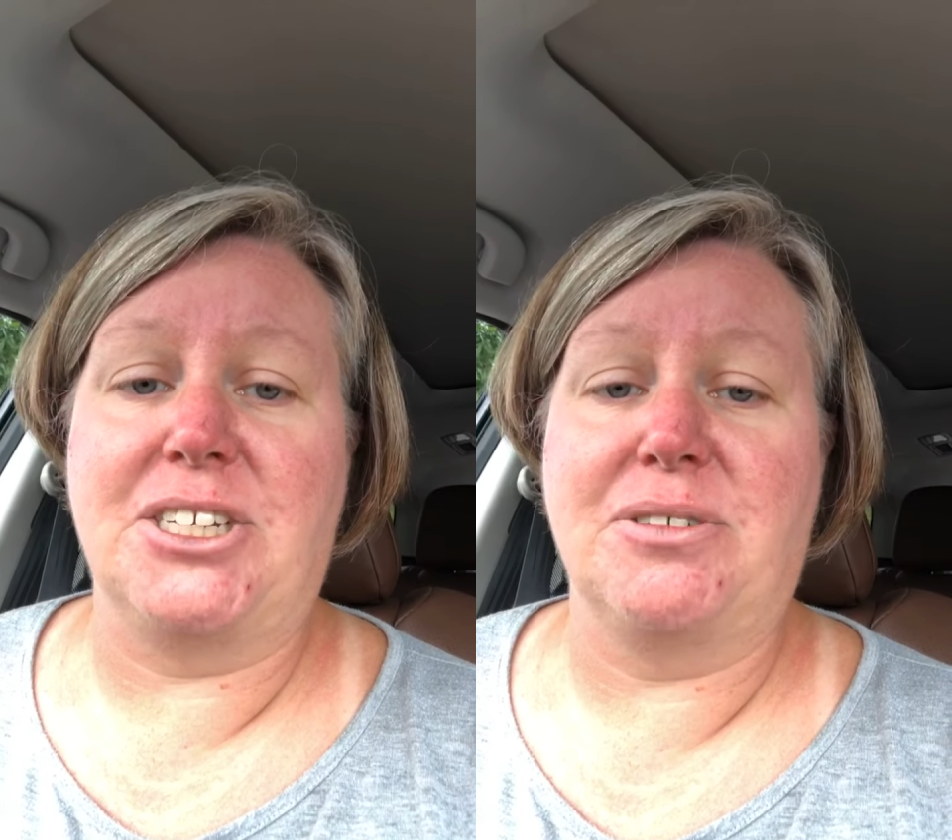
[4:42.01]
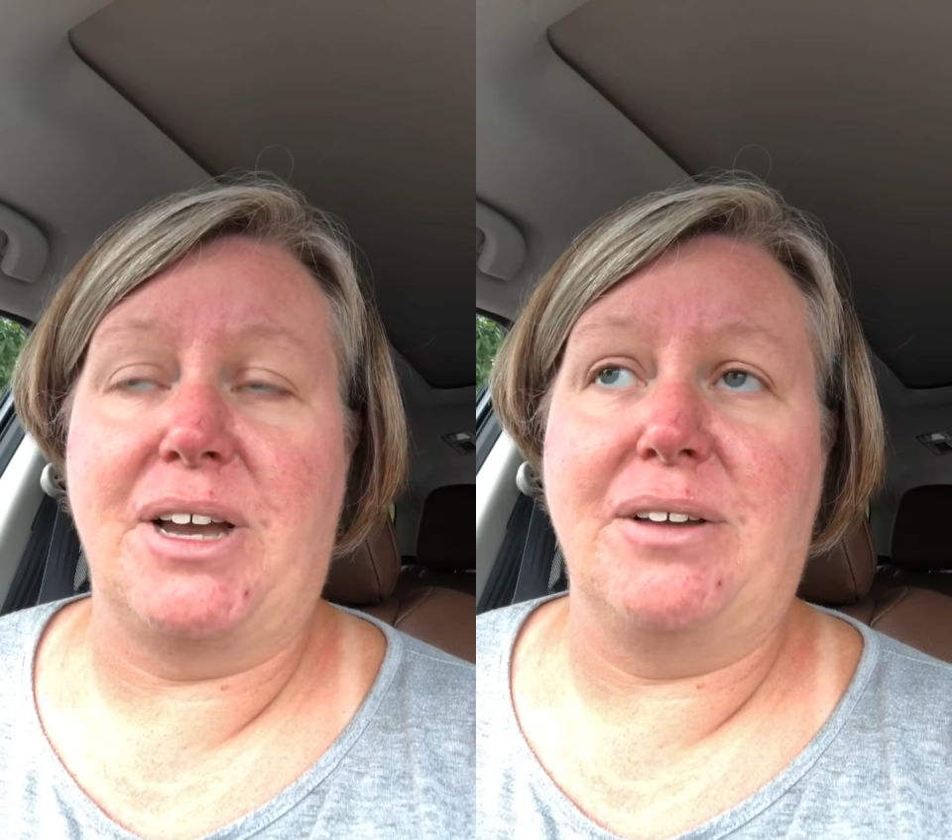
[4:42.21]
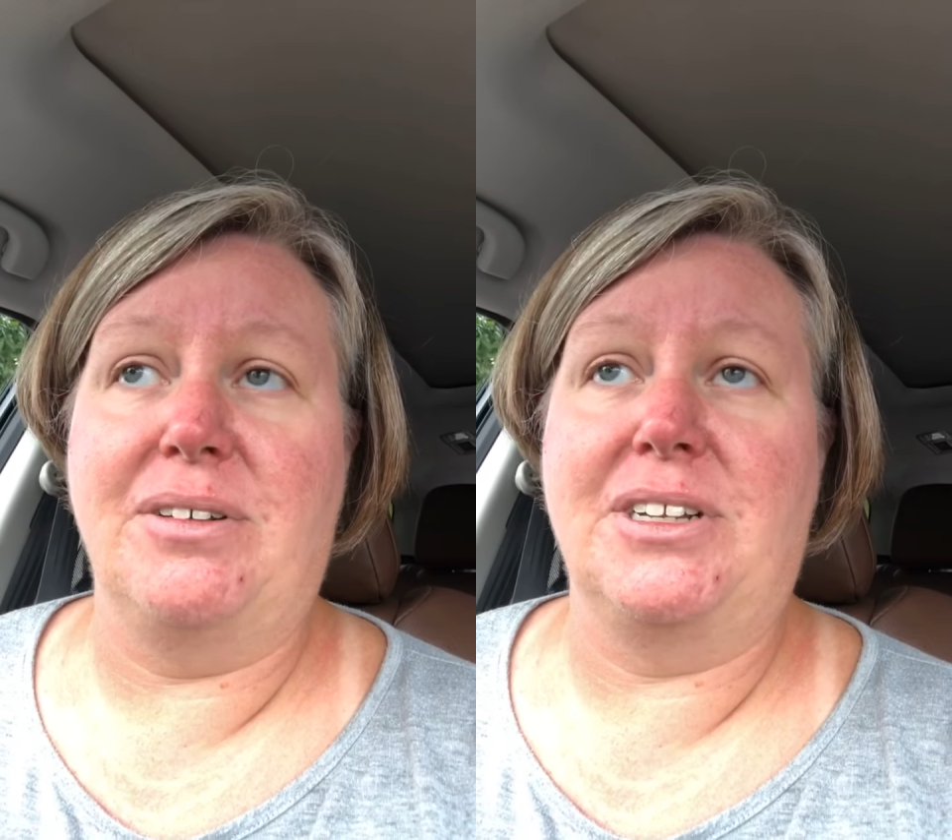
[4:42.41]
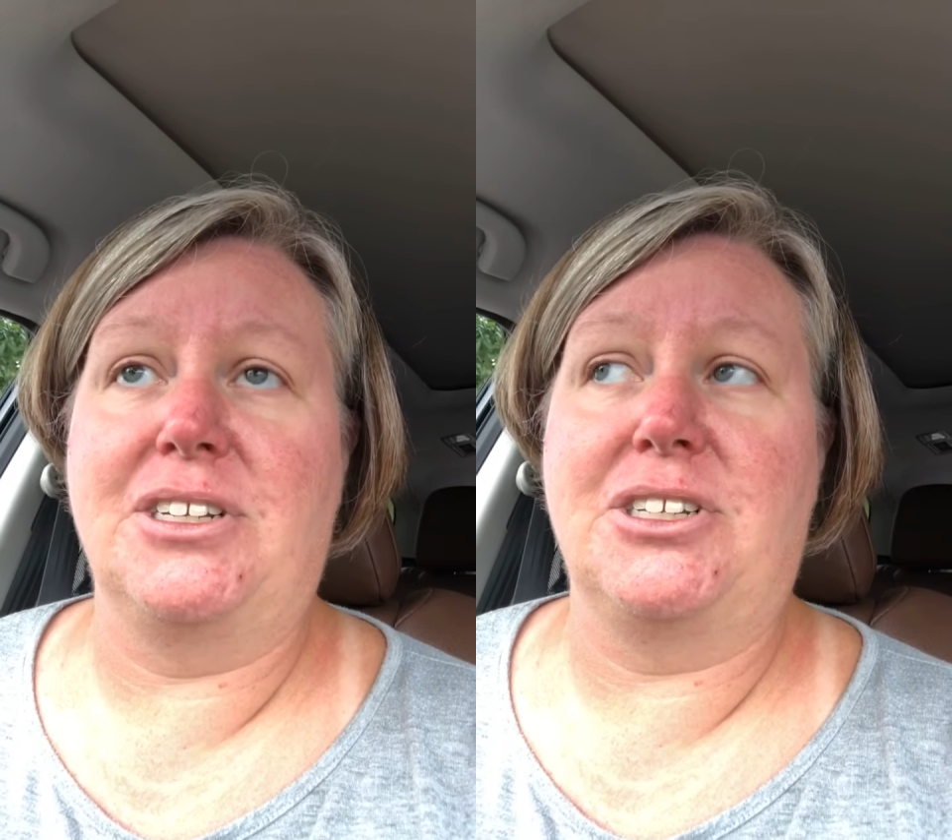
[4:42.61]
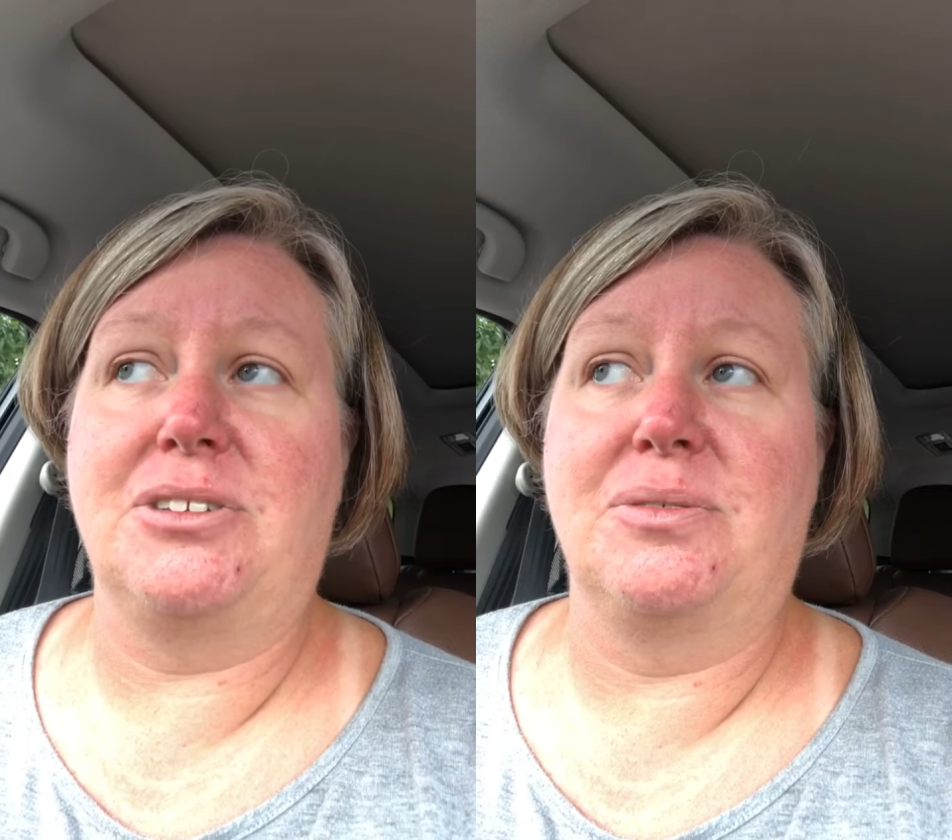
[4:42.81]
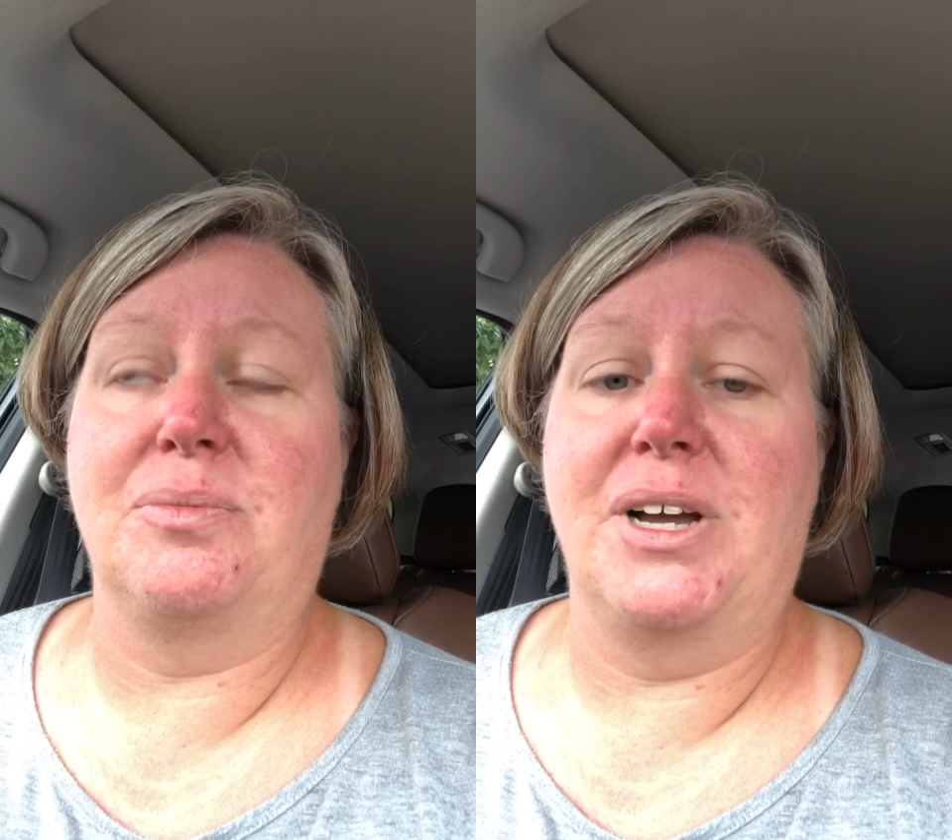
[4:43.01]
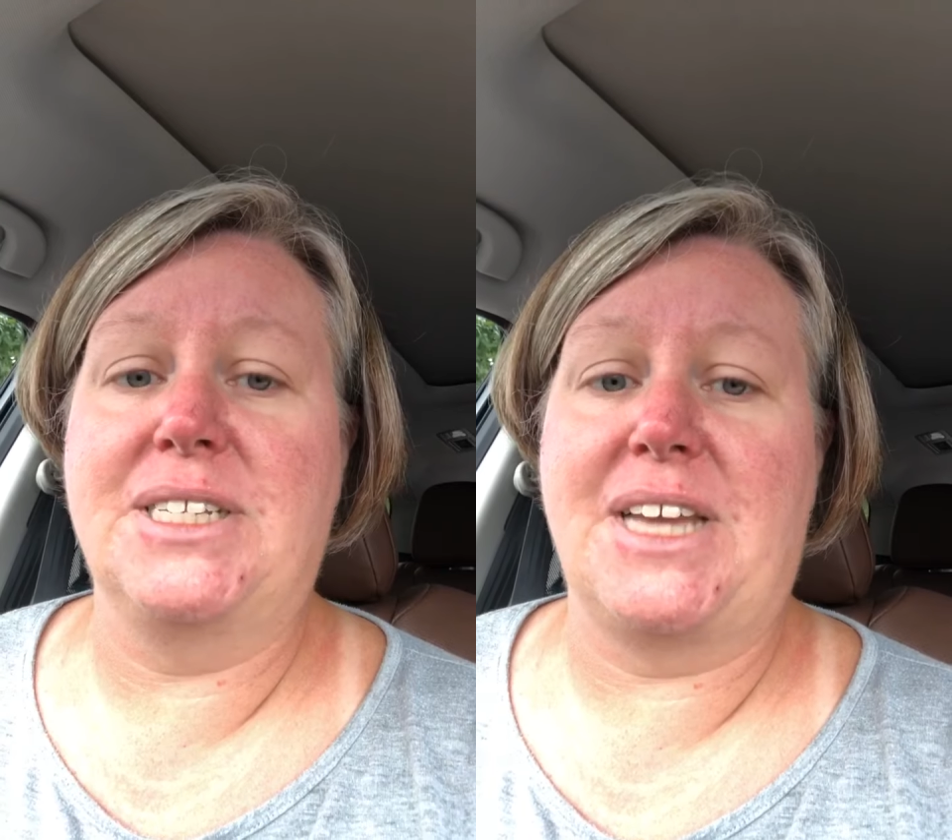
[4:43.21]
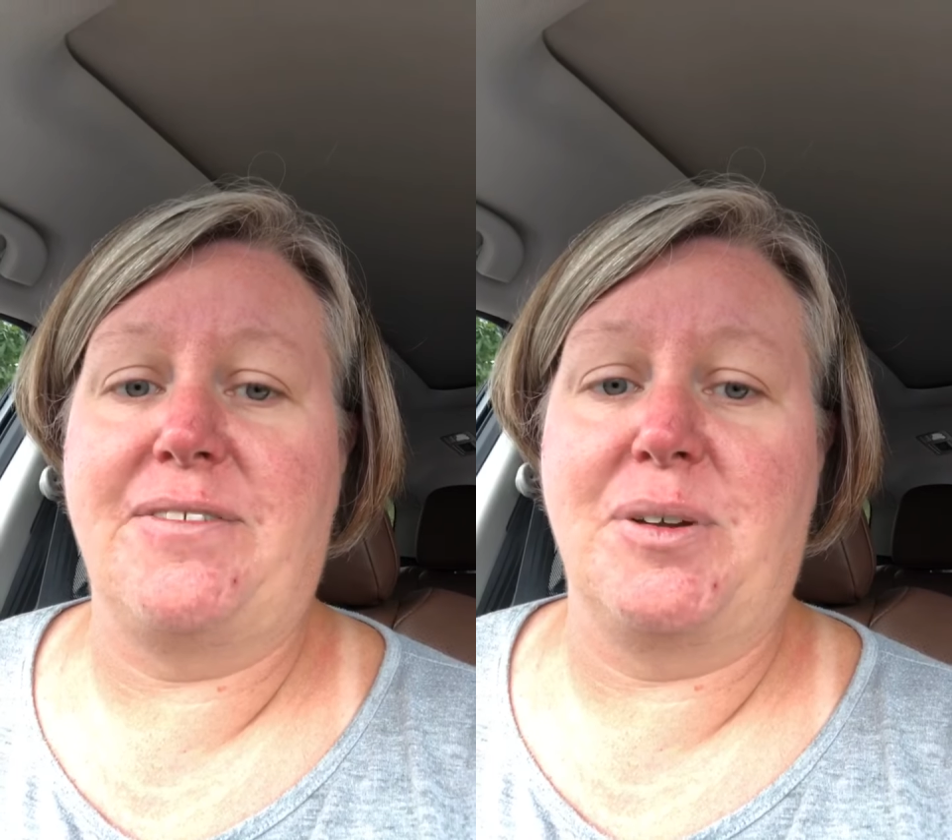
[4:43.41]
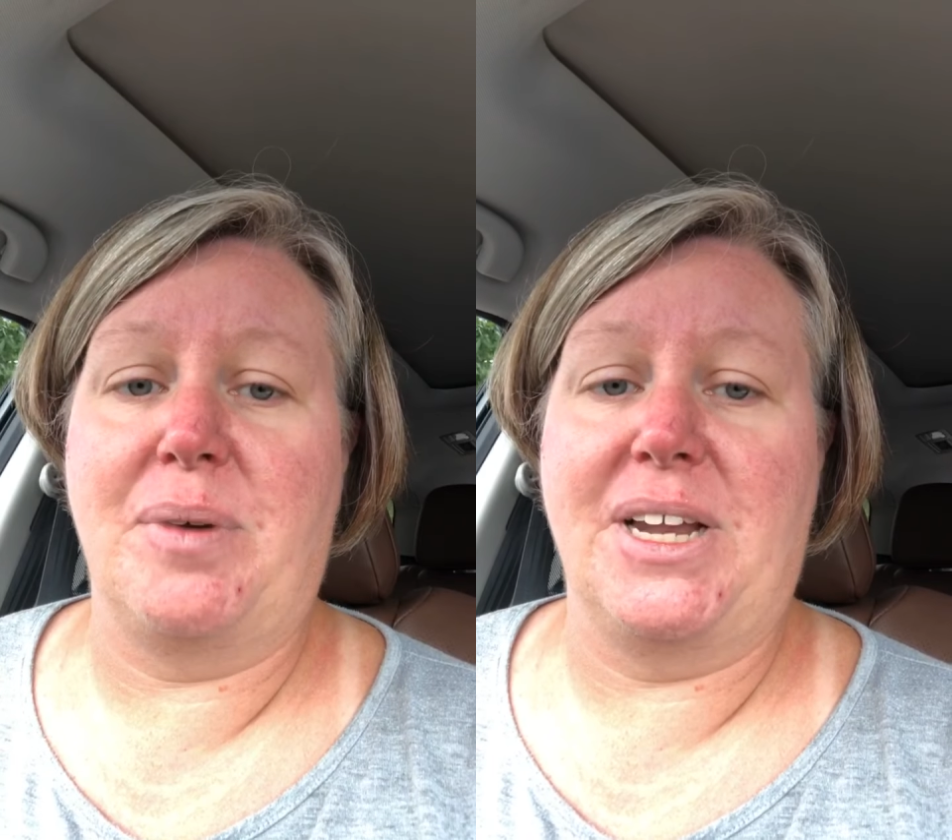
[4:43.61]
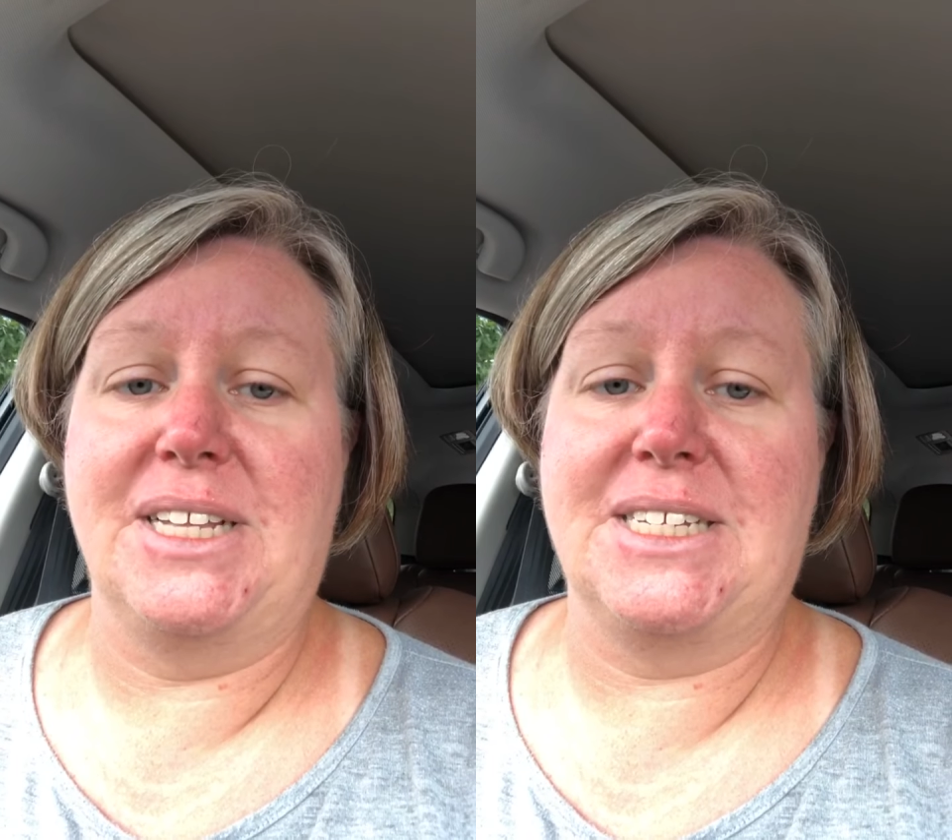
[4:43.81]
So I want
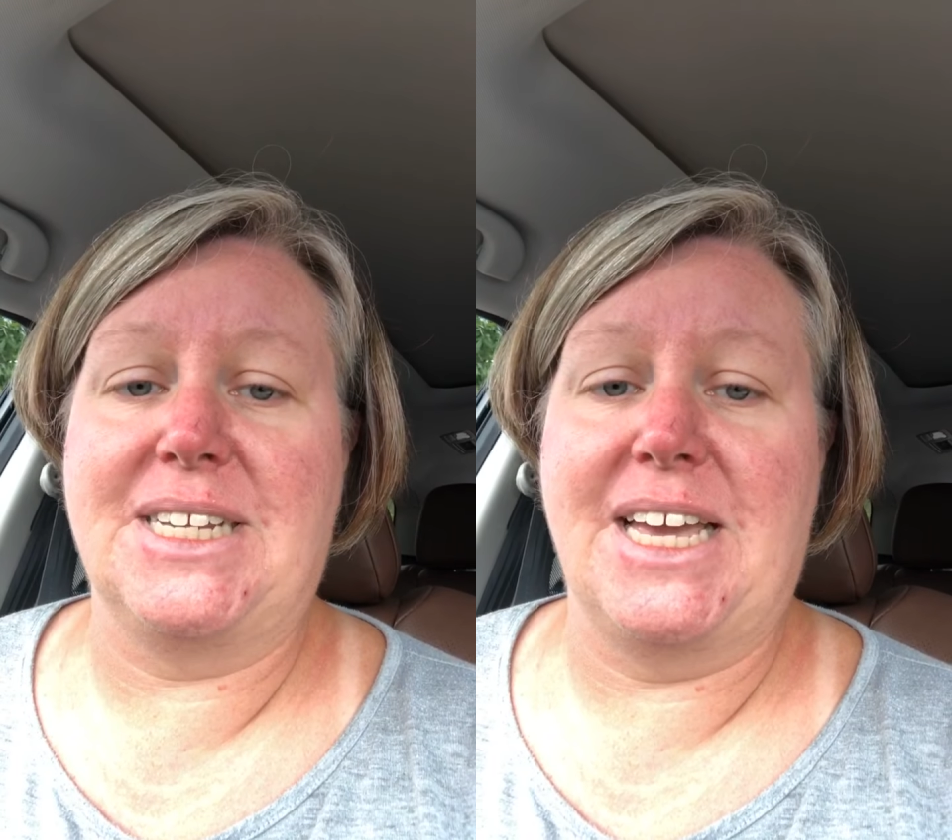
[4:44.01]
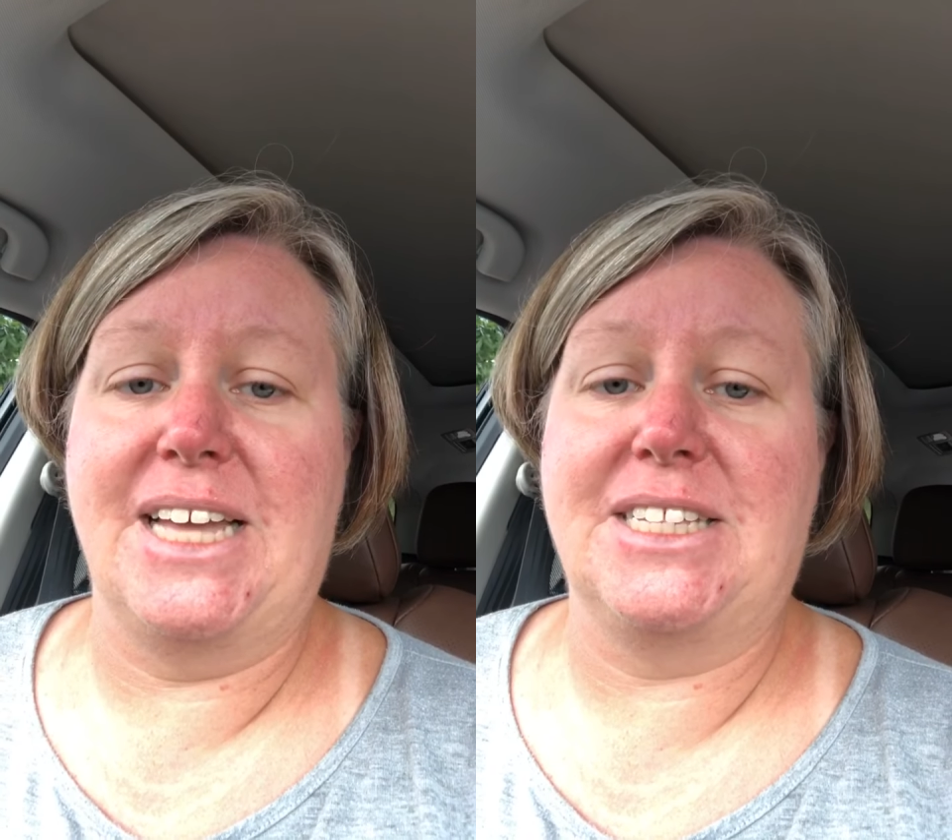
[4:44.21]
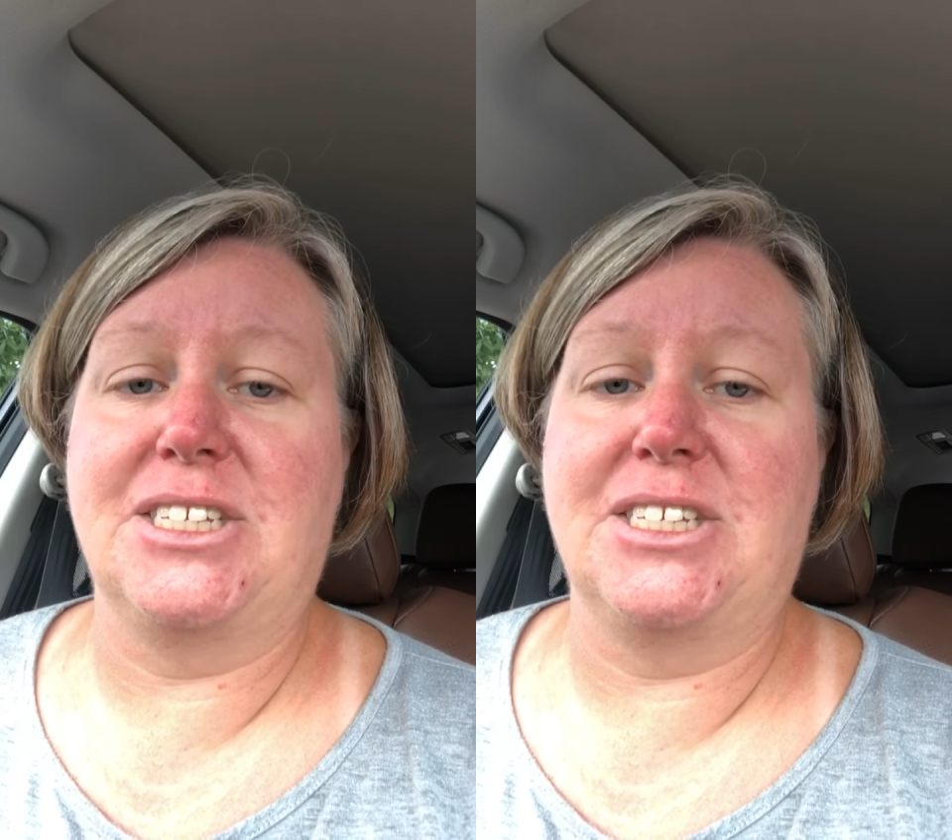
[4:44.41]
everybody today